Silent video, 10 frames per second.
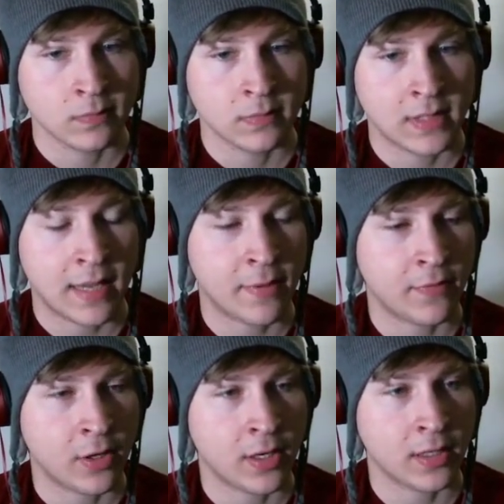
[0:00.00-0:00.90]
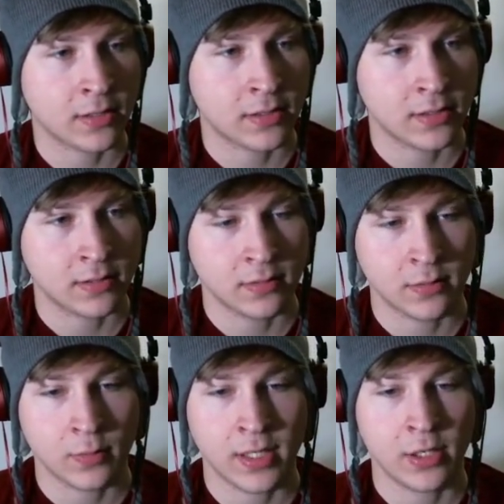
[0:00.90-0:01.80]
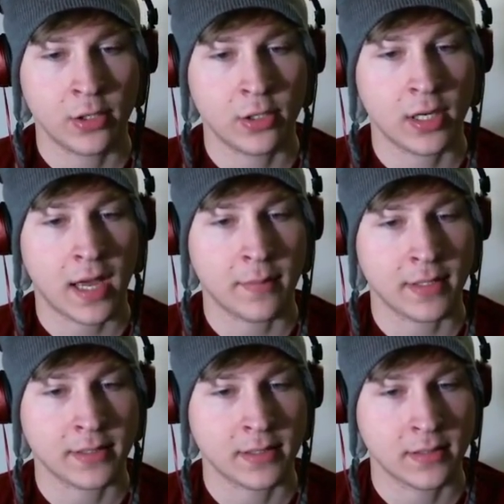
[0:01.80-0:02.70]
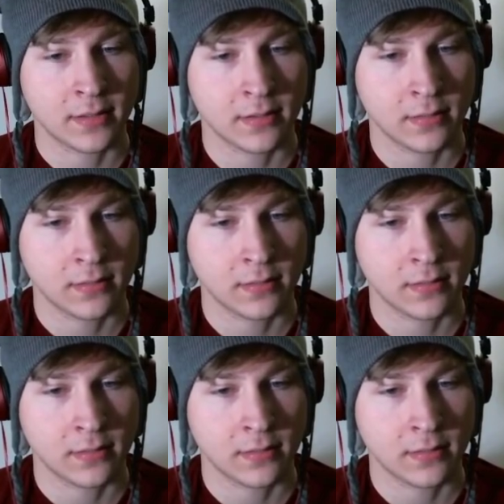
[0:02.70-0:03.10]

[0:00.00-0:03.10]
Damn it, Veradux. We need you to not miss.